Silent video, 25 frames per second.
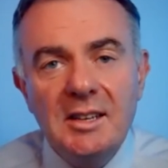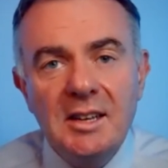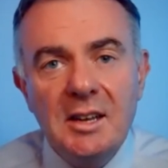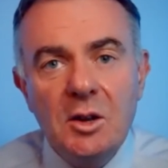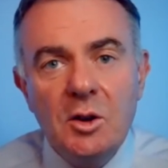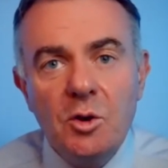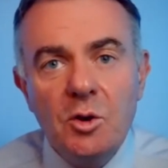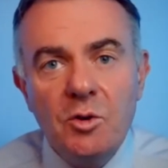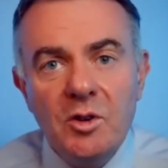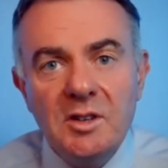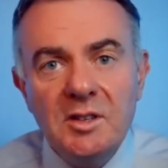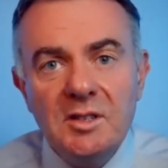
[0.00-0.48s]

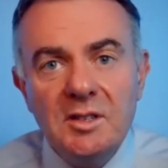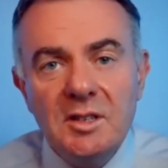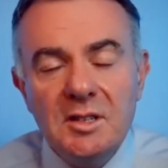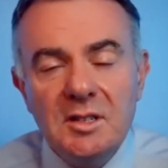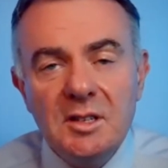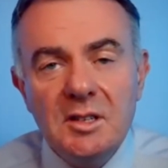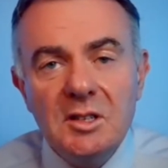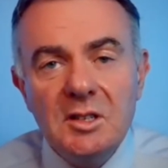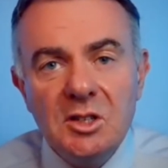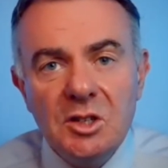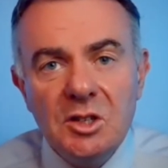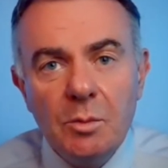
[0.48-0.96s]
increases
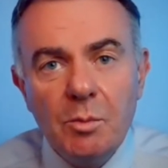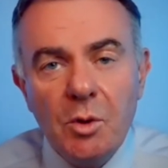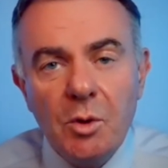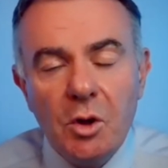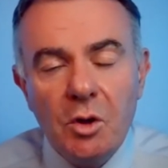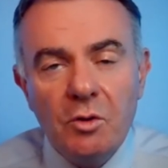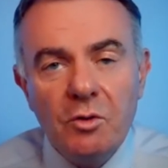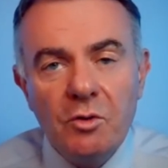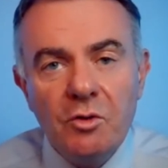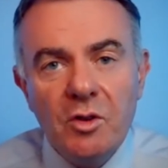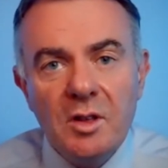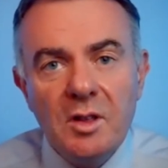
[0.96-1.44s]
in some
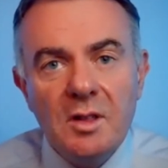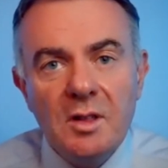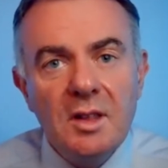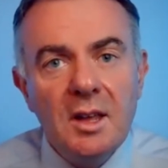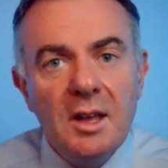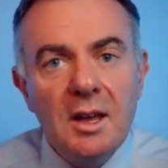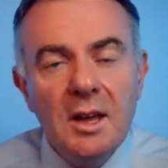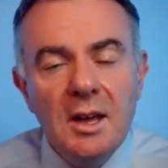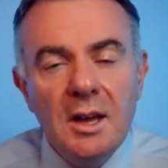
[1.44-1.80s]
countries.